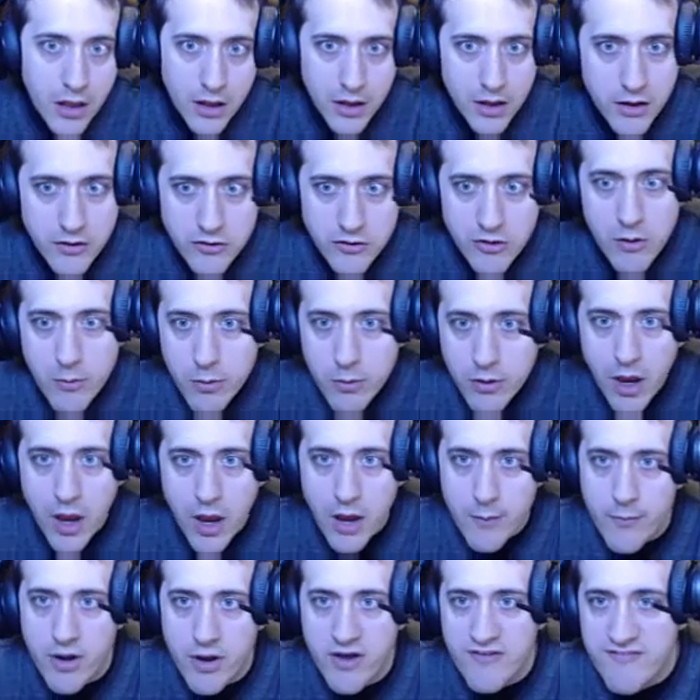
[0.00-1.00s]
and
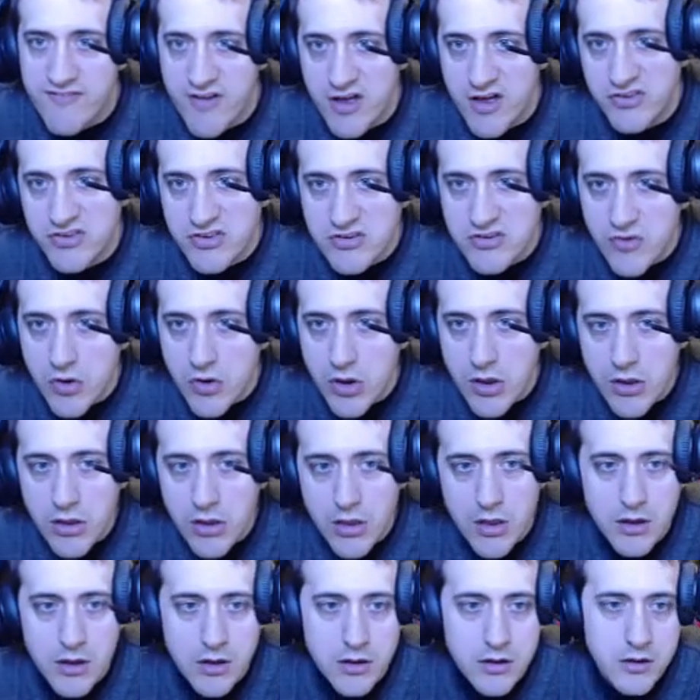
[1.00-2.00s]
duplicate my
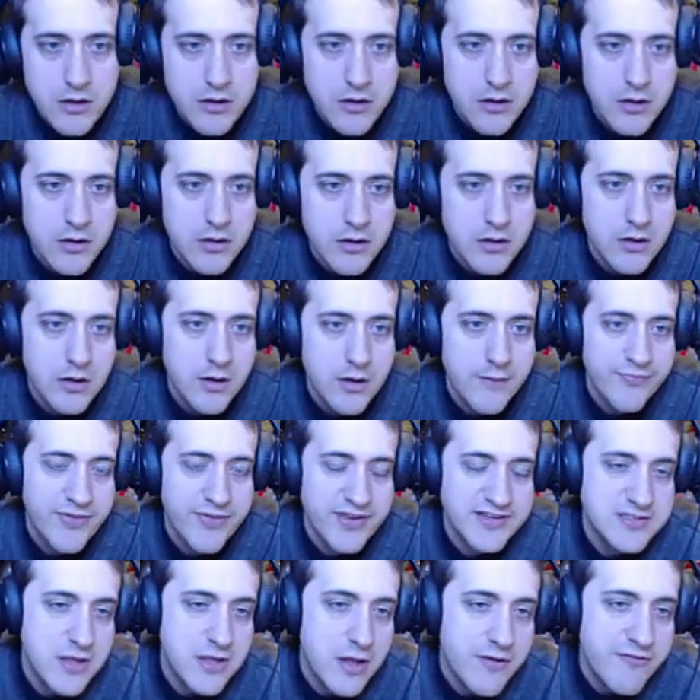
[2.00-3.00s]
festival?
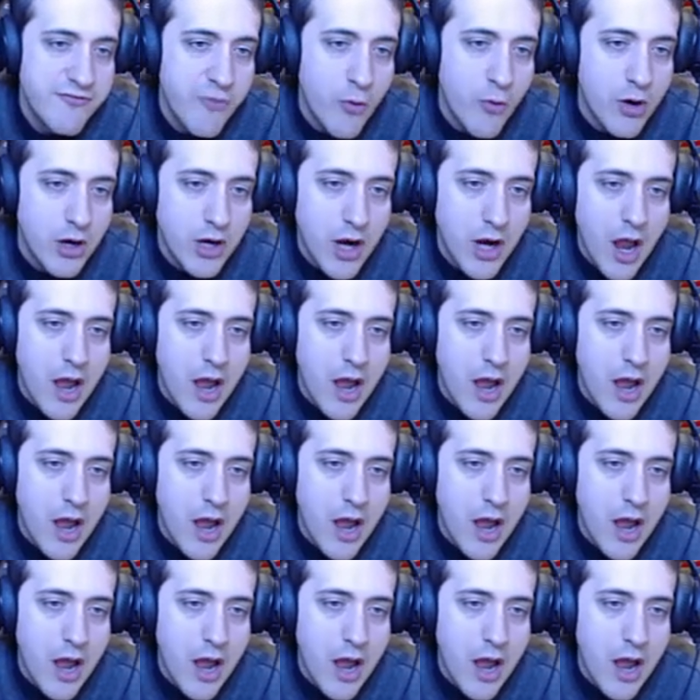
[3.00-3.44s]
I still have 4